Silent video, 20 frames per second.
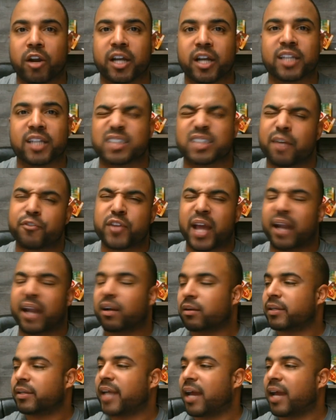that other stuff, you
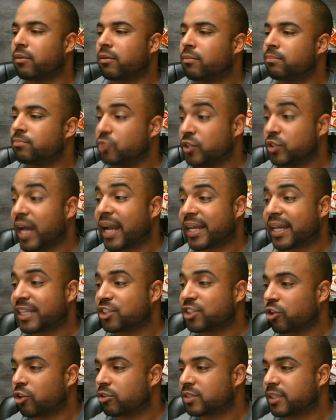gotta
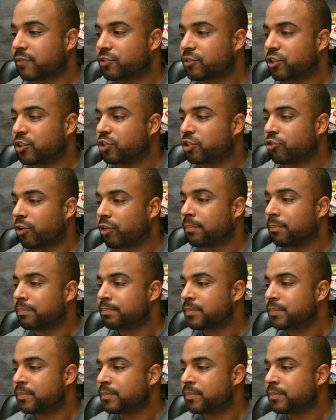get yourself to the gym.